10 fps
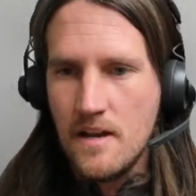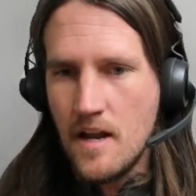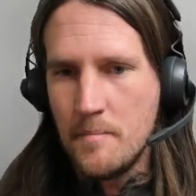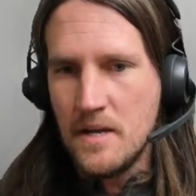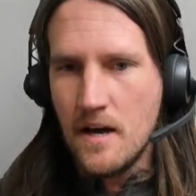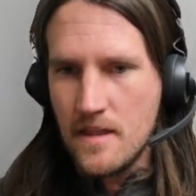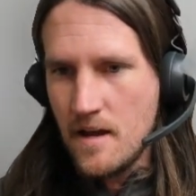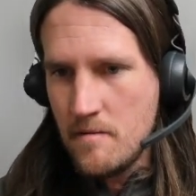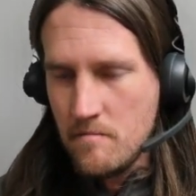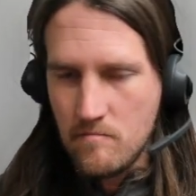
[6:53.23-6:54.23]
Now beyond
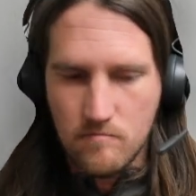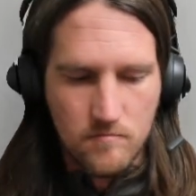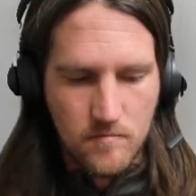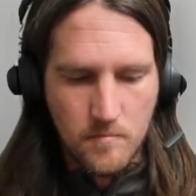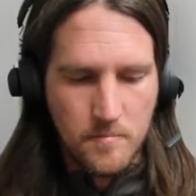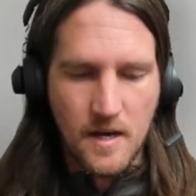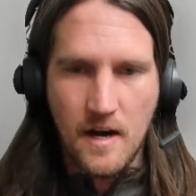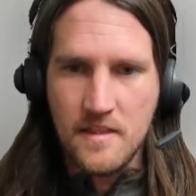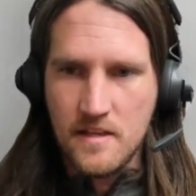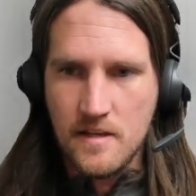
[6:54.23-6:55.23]
that,
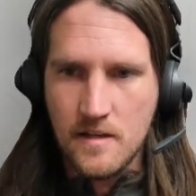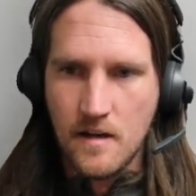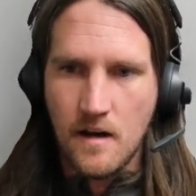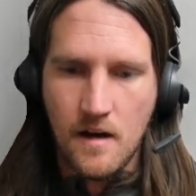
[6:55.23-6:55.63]
beyond the